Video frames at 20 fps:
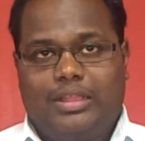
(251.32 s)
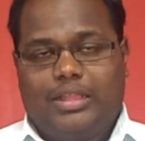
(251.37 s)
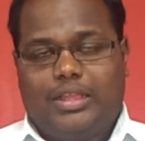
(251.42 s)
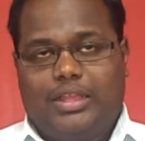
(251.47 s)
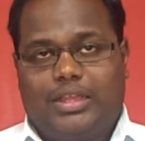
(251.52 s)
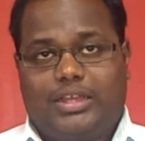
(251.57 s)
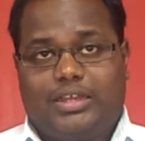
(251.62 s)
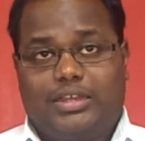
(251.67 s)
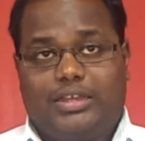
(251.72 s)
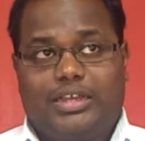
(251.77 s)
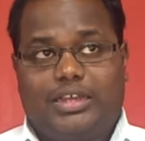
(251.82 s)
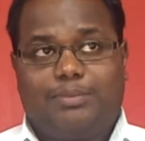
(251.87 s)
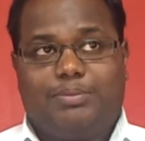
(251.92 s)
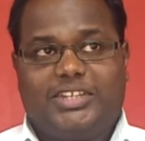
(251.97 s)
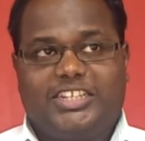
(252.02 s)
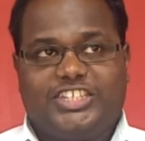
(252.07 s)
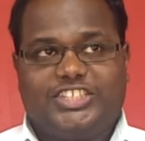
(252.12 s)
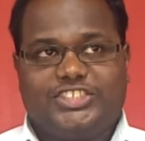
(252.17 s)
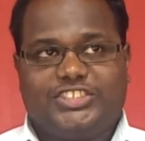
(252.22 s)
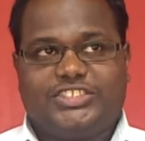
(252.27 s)

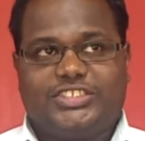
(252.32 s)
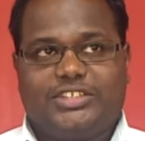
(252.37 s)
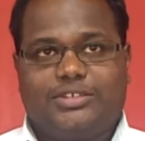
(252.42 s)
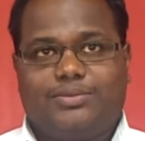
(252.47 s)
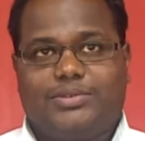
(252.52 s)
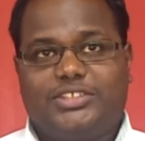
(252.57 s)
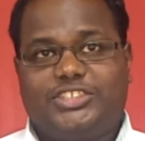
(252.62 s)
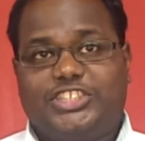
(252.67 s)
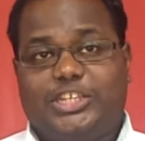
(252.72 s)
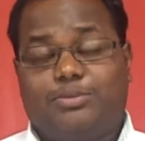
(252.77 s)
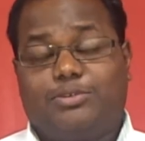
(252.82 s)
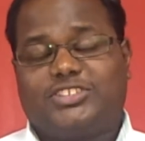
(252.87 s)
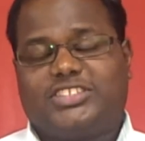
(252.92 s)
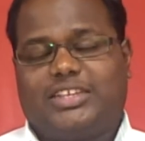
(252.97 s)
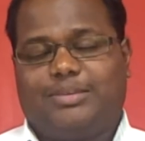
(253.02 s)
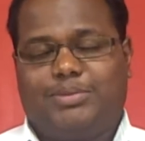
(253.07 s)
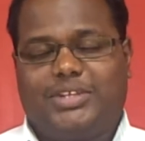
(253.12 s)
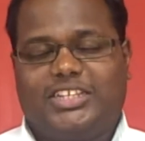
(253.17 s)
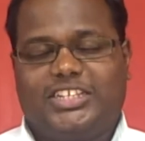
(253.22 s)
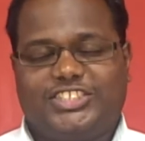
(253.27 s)
application server, JBoss
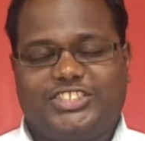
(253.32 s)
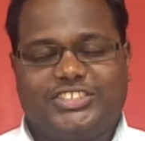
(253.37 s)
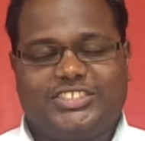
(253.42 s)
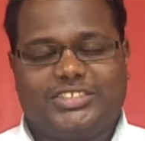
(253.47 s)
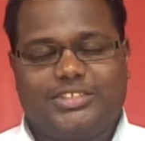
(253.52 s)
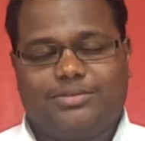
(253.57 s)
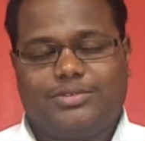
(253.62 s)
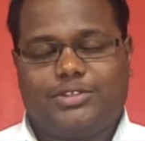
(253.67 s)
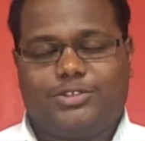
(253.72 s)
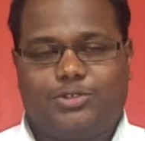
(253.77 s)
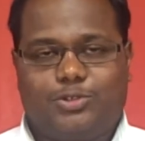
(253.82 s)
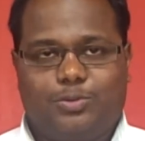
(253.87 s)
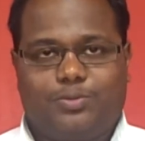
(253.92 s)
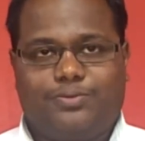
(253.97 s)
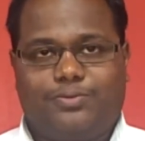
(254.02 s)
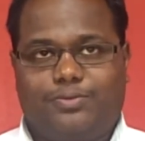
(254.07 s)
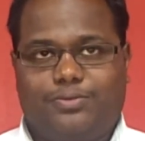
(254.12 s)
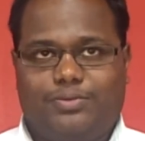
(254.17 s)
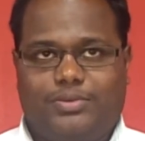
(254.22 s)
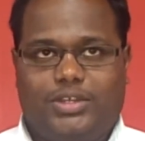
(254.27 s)
application server to
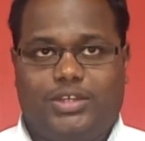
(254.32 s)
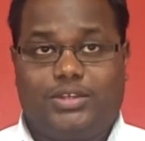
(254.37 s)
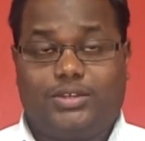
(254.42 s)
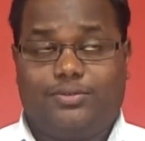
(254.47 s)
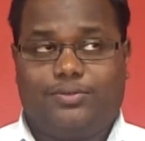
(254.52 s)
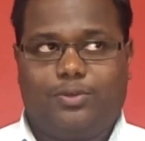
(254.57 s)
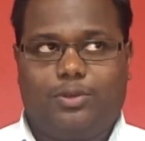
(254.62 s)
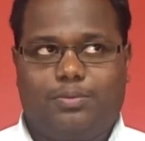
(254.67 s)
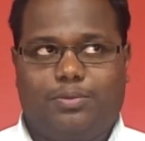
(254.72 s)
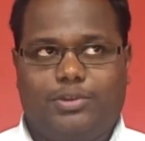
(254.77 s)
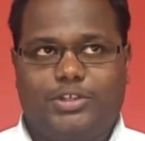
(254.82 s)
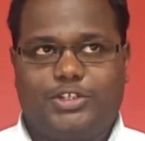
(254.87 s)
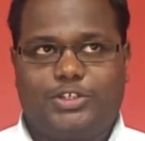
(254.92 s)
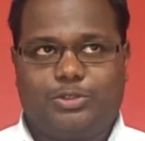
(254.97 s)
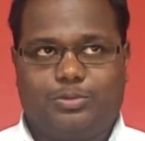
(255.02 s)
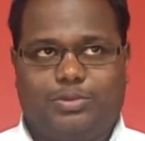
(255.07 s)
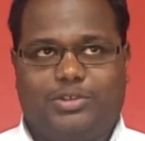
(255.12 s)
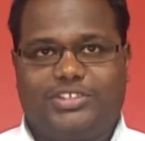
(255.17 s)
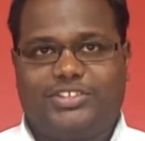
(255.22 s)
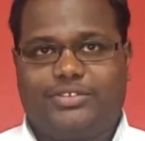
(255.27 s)

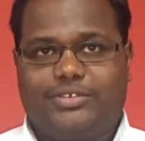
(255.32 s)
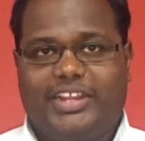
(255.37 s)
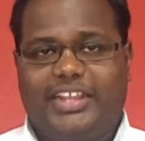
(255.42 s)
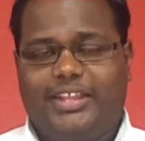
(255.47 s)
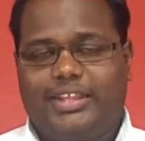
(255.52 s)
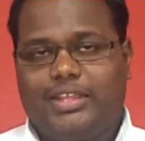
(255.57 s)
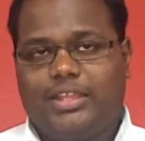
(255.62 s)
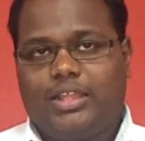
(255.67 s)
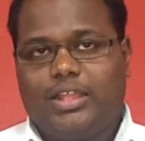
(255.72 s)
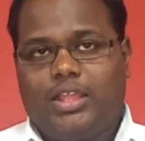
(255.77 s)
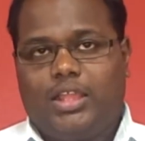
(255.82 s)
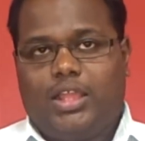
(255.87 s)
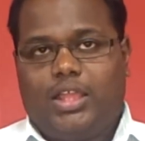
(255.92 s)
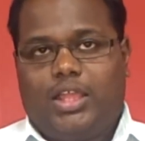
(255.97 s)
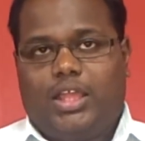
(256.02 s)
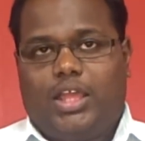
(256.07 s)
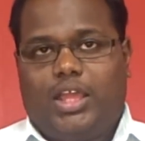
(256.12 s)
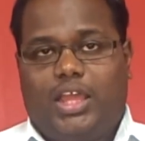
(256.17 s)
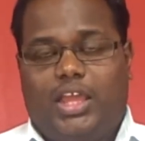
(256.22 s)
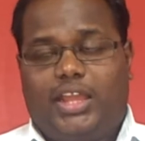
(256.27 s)
4.2.3,
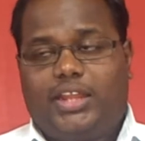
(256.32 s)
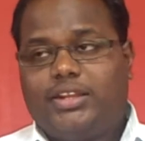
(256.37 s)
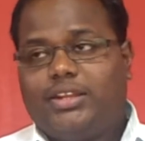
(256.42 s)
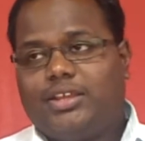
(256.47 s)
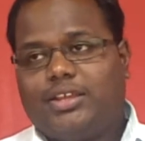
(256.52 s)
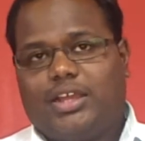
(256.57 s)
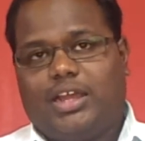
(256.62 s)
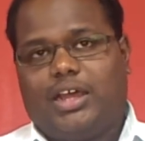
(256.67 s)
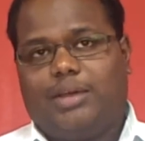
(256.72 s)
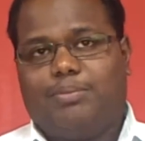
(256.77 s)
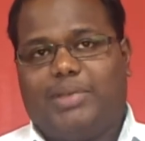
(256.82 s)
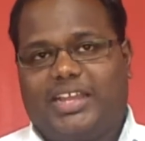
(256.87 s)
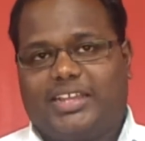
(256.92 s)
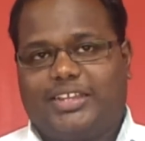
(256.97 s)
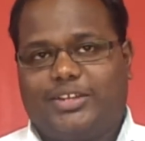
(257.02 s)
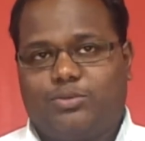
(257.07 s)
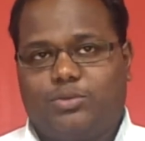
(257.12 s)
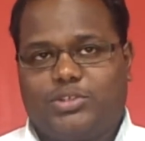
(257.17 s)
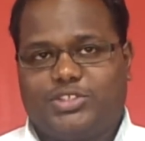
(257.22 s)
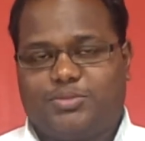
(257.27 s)
and our
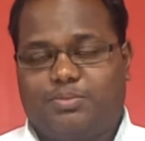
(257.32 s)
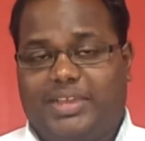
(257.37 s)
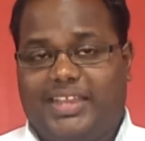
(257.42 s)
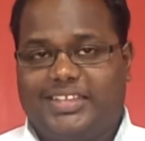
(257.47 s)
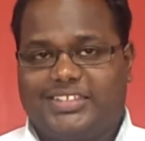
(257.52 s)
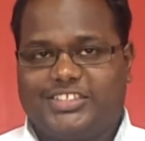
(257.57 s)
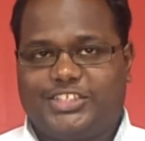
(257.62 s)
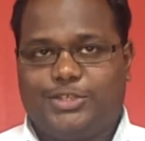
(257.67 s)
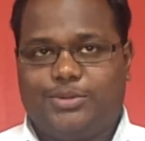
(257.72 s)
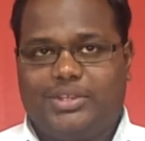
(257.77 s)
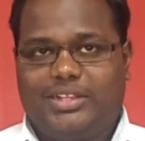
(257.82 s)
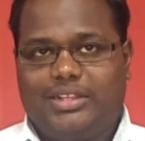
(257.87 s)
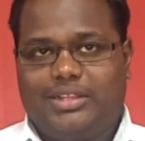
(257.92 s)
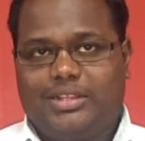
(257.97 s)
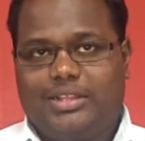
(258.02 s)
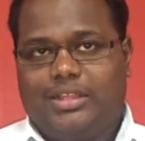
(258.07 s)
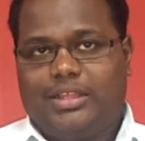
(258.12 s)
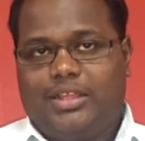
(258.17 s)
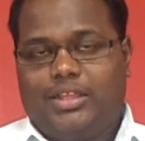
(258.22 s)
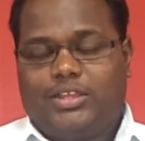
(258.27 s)
backend was MySQL.
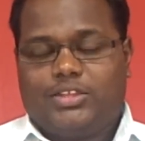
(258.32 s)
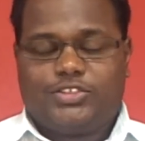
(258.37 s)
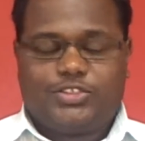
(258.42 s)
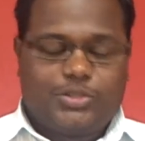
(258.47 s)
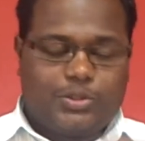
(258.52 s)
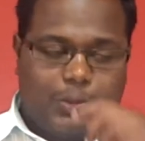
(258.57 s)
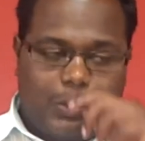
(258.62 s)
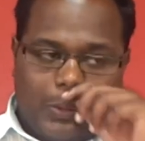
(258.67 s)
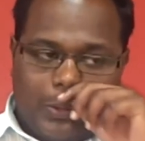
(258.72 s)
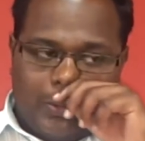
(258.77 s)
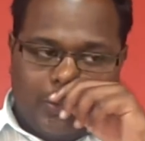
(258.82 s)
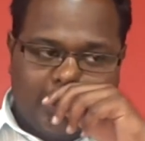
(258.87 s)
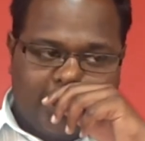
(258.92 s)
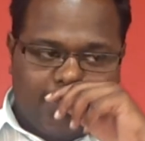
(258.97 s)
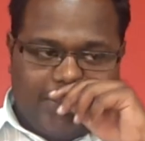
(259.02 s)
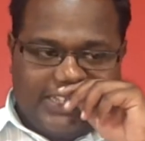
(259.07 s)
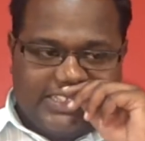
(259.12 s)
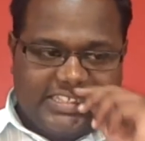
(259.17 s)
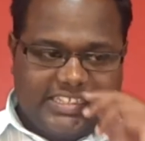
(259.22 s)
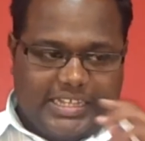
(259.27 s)
So the
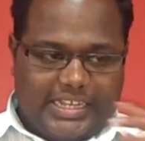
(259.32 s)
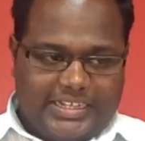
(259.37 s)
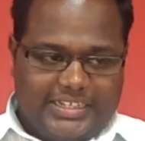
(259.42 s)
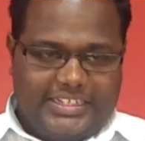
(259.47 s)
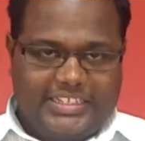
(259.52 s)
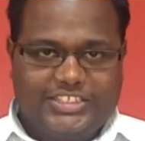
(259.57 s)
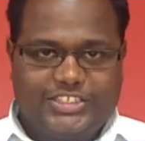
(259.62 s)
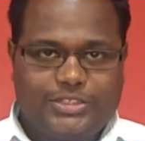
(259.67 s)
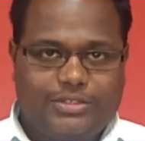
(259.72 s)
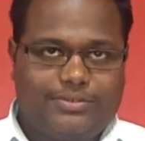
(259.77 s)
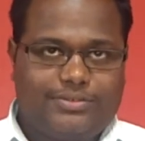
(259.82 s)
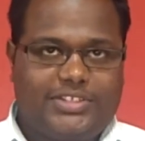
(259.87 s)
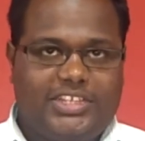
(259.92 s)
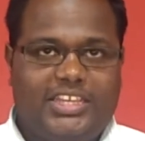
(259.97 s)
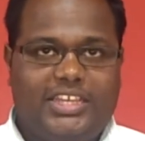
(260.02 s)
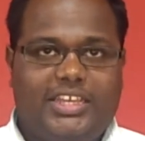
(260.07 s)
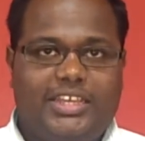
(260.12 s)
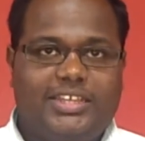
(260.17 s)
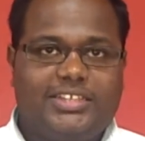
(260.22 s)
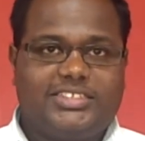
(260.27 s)
basic architecture of
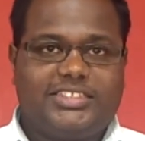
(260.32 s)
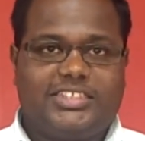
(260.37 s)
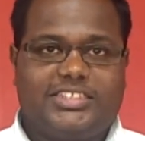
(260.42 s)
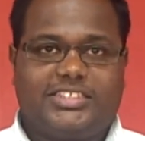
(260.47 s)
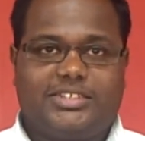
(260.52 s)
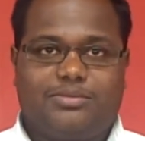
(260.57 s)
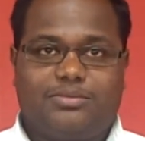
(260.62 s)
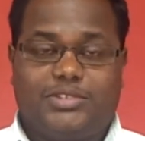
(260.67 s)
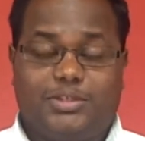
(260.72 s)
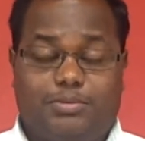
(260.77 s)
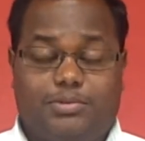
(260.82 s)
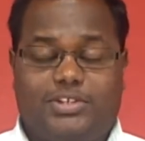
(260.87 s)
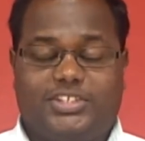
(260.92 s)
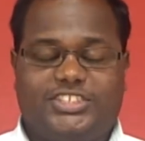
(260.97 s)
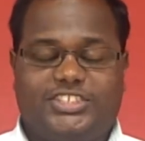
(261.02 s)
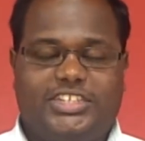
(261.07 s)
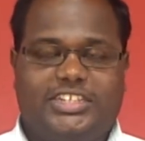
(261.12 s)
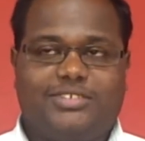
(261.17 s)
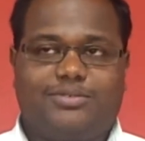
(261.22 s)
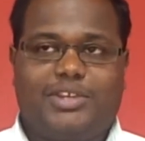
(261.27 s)
the system, the
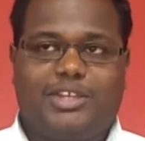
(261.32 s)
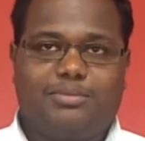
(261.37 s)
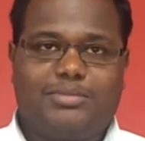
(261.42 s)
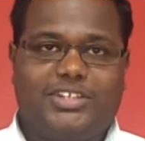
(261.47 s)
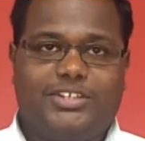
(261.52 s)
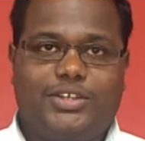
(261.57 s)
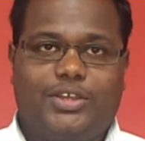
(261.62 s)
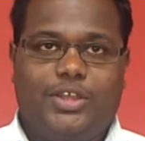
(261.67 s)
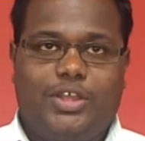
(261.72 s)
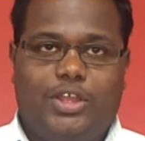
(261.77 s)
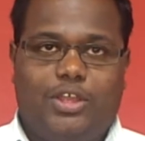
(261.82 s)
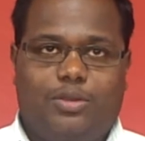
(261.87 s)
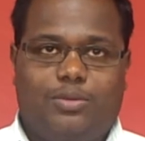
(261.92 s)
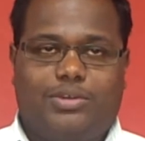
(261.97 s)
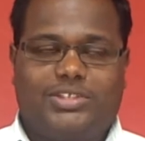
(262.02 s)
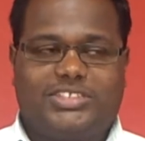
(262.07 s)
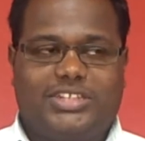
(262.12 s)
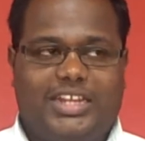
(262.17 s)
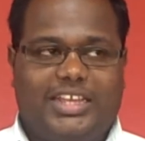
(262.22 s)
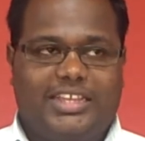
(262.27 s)
production environment,
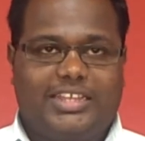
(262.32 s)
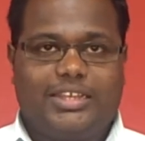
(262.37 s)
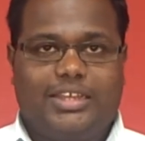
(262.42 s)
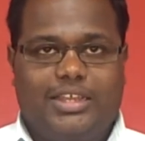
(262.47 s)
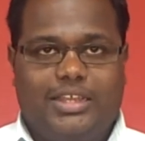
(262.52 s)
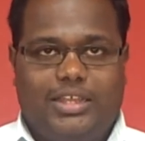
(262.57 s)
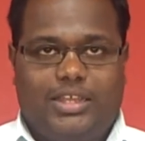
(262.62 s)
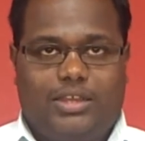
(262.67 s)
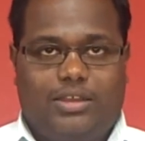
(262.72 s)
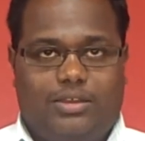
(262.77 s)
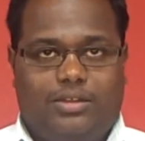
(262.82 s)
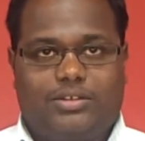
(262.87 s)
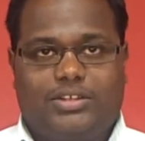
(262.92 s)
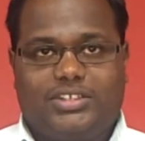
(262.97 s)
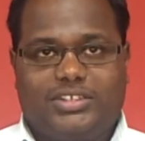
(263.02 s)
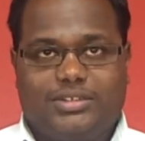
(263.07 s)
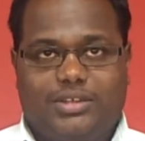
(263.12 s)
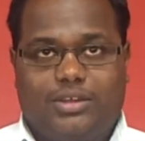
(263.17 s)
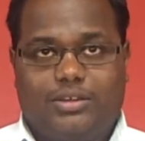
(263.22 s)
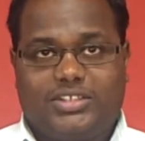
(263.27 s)
was on
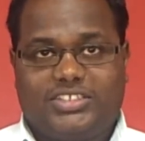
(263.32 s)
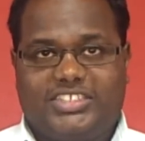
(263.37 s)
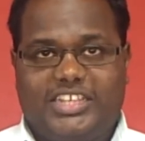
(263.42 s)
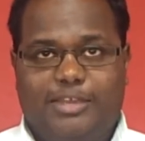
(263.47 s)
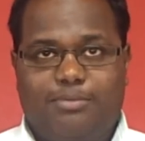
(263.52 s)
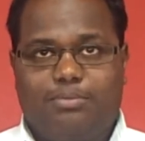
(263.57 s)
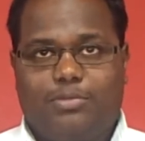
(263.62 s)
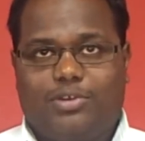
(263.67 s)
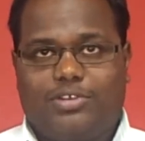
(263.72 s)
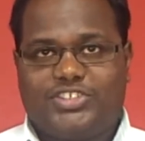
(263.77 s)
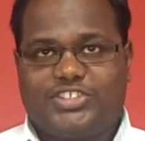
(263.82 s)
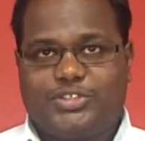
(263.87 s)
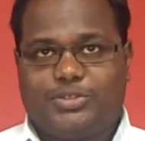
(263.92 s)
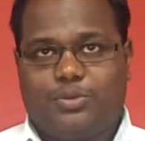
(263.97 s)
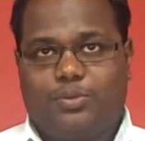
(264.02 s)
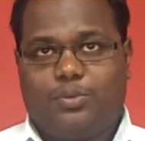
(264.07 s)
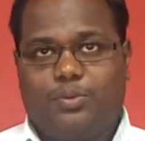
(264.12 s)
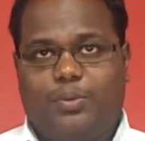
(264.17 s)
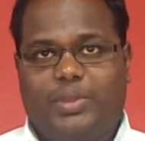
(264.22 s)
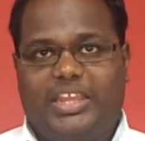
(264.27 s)
a same box.
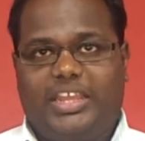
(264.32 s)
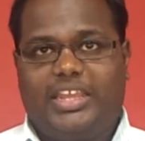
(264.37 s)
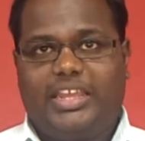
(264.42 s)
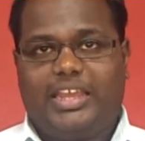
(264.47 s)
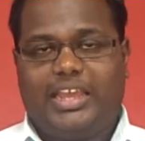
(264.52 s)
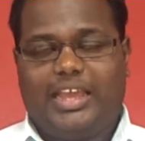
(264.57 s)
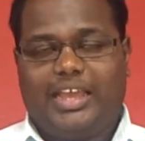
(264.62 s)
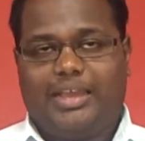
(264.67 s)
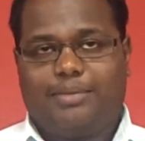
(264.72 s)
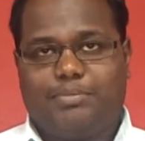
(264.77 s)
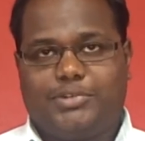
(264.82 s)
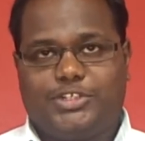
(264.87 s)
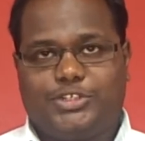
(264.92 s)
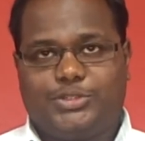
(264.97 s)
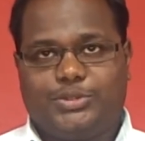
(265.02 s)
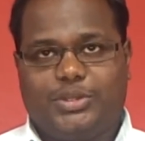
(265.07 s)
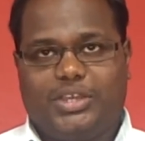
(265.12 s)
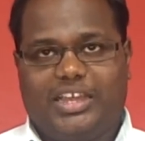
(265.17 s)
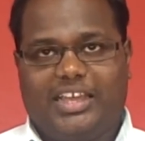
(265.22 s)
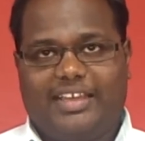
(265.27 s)
We happen
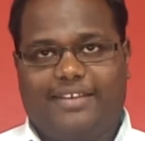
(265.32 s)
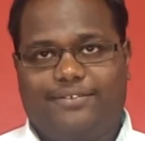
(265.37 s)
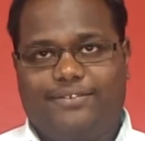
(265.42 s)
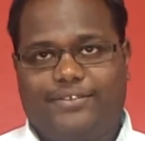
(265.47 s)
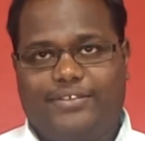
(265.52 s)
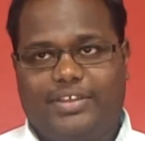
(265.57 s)
to have